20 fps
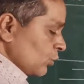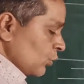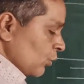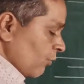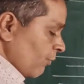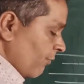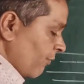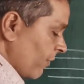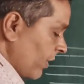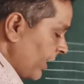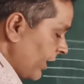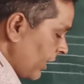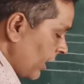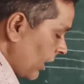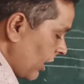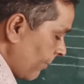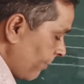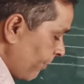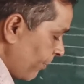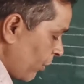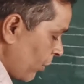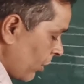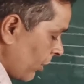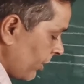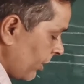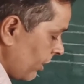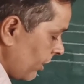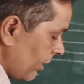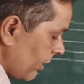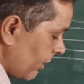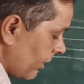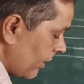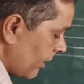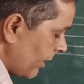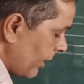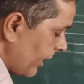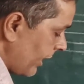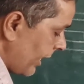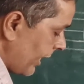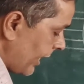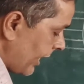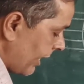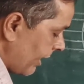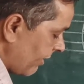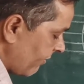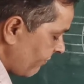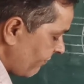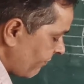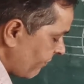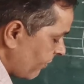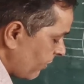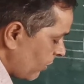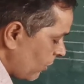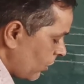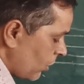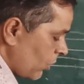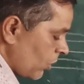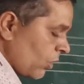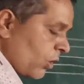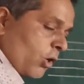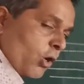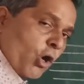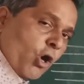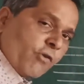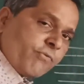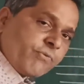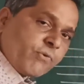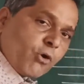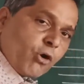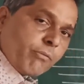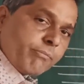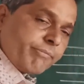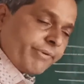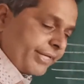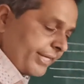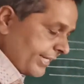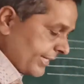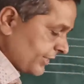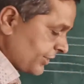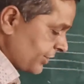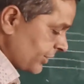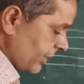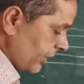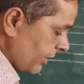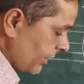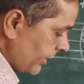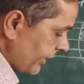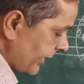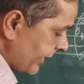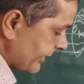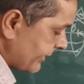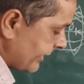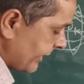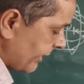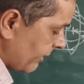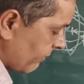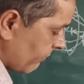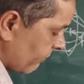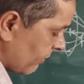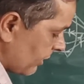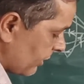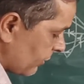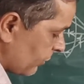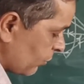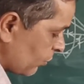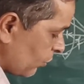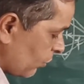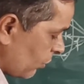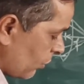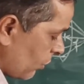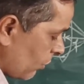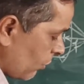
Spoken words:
So 1 upon F of combination is equal to